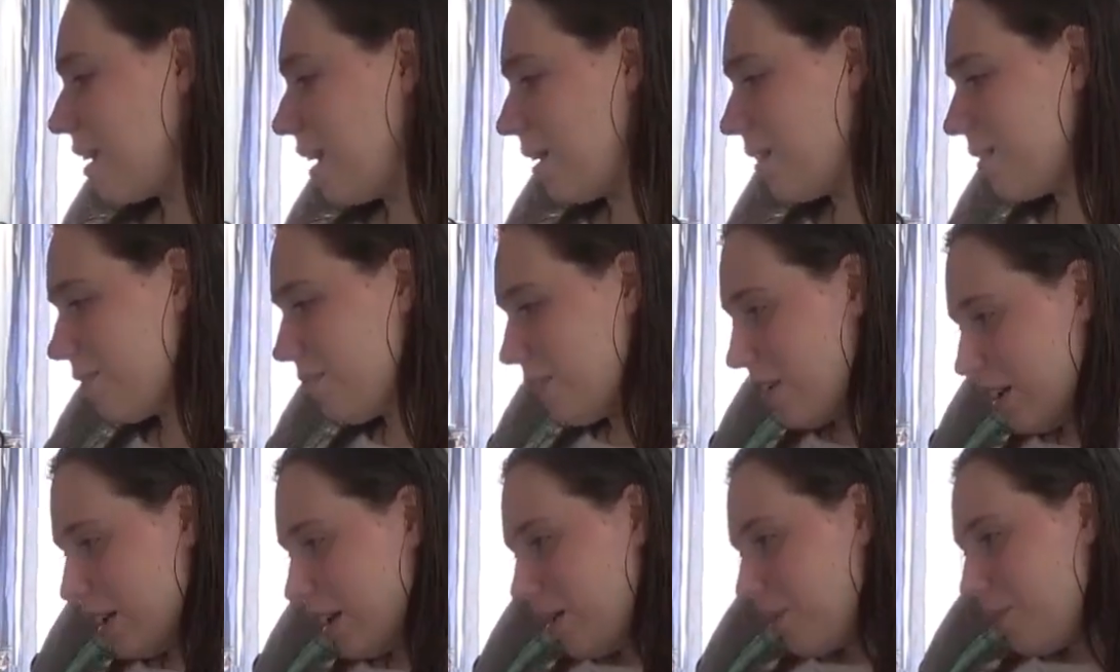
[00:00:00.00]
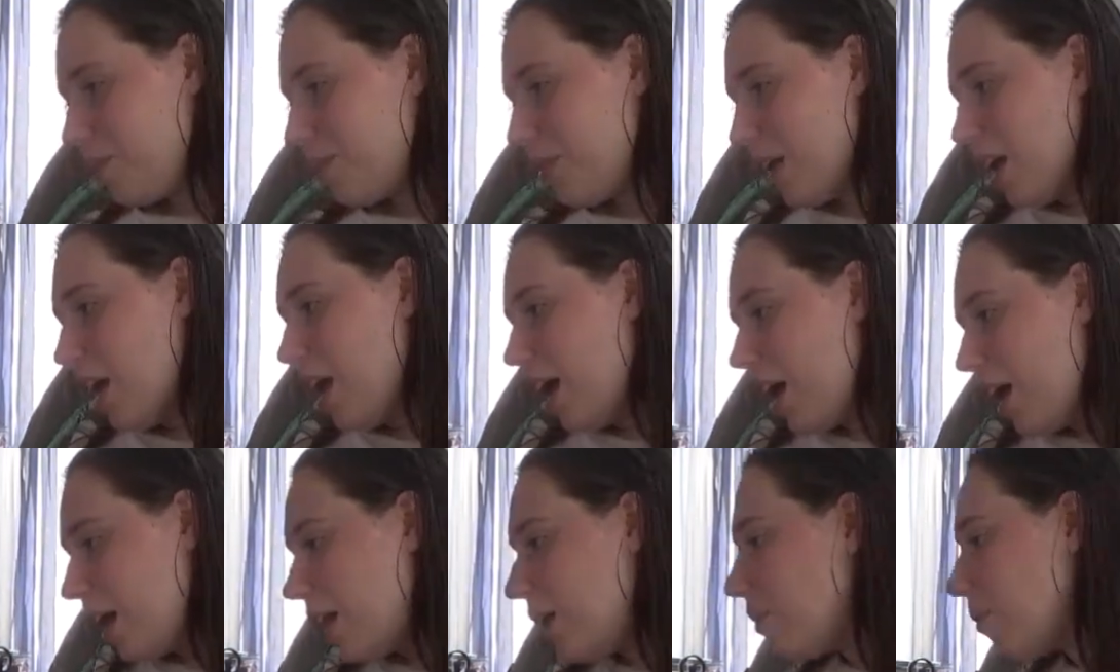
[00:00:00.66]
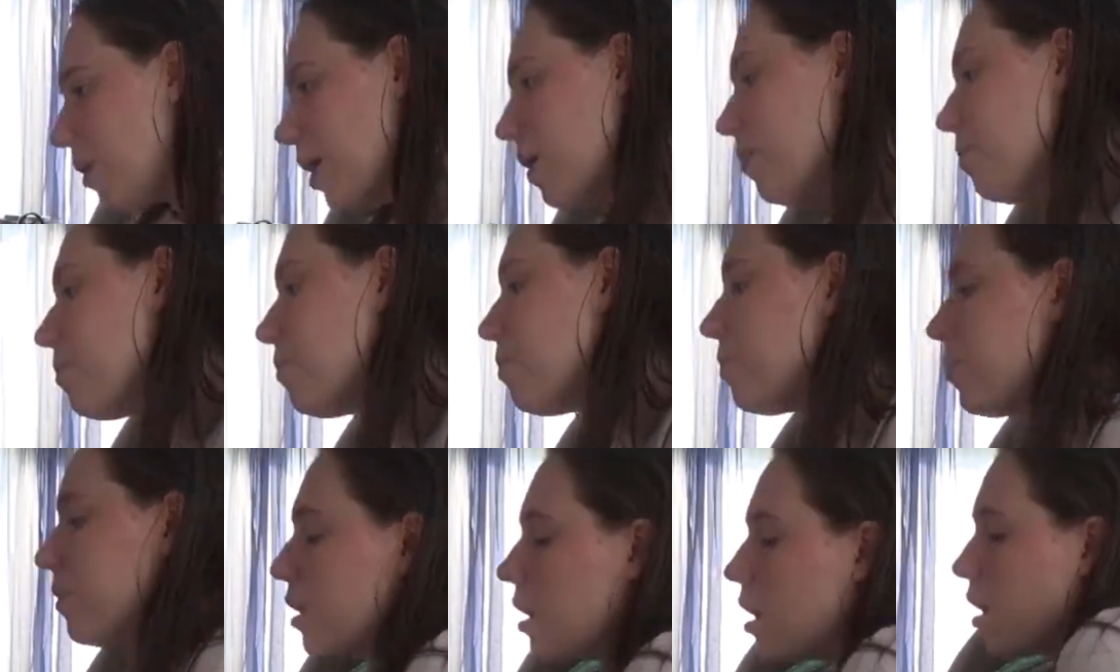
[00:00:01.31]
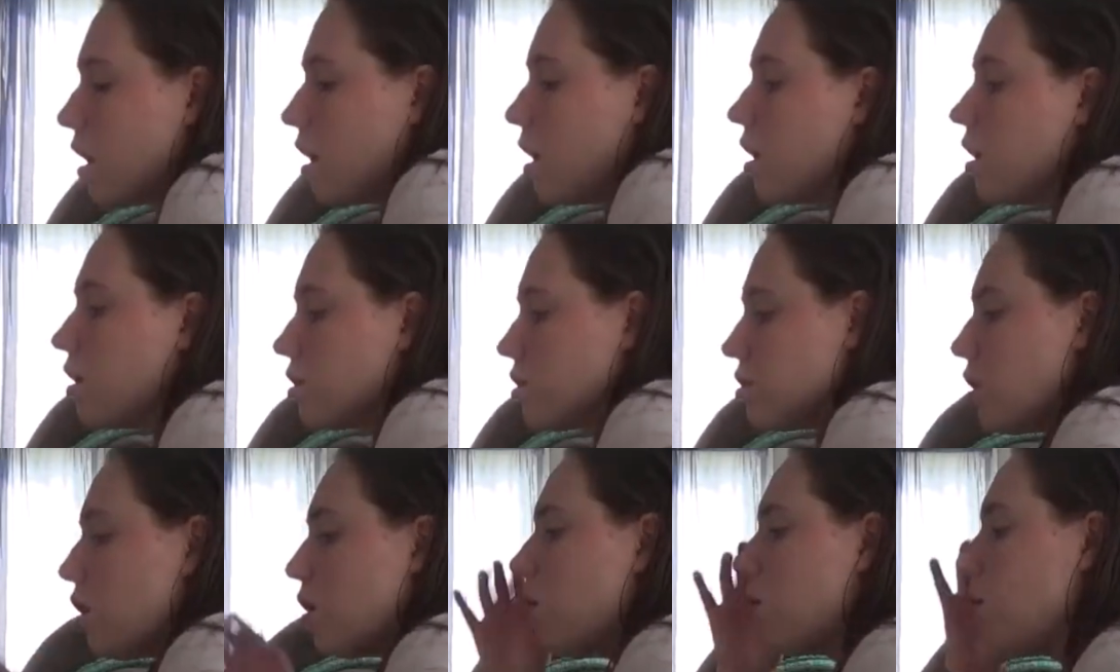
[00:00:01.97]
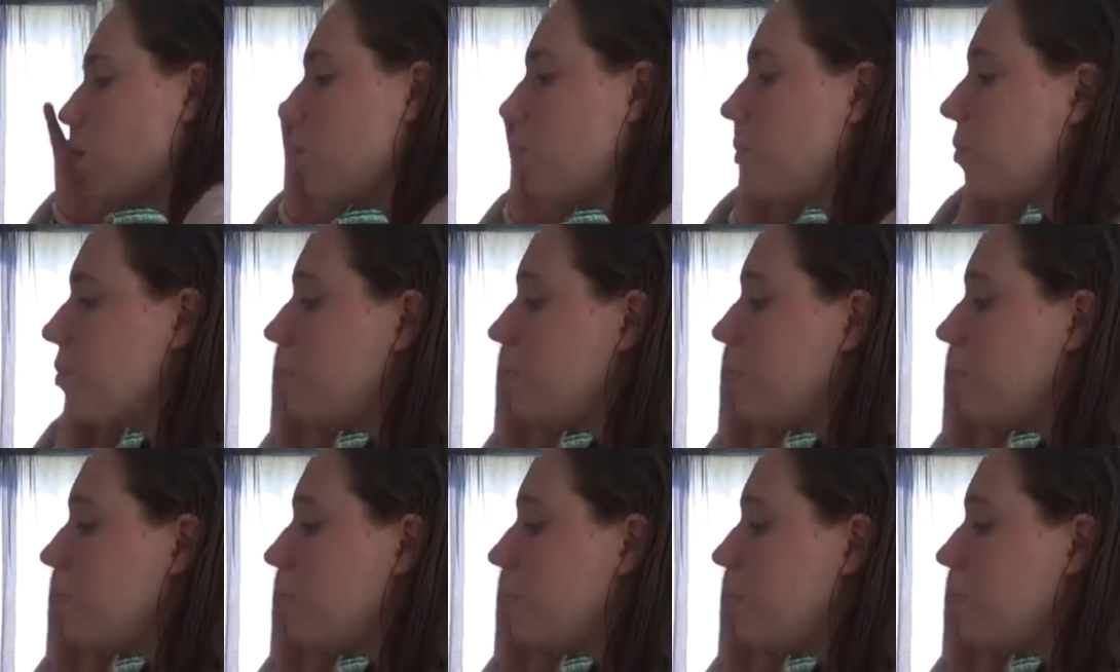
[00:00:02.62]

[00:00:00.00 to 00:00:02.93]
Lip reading: kind of funny. Anyway, so